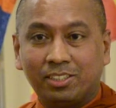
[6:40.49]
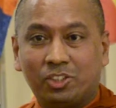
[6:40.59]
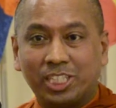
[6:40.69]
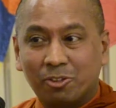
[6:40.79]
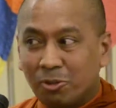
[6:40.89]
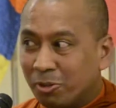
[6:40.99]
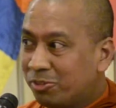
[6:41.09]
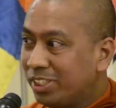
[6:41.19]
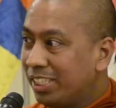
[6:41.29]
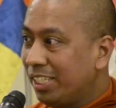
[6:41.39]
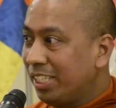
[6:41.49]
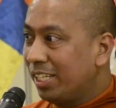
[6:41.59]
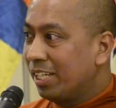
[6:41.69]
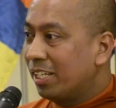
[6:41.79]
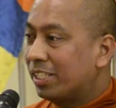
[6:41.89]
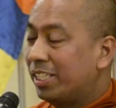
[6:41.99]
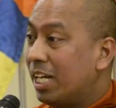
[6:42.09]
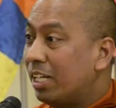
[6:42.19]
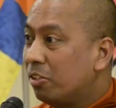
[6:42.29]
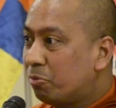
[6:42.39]
generosity,
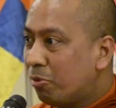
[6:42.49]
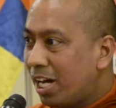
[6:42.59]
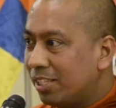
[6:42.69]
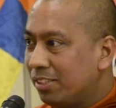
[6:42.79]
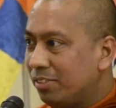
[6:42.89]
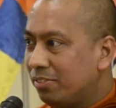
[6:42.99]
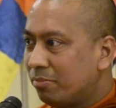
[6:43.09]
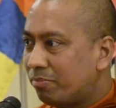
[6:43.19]
caring for others,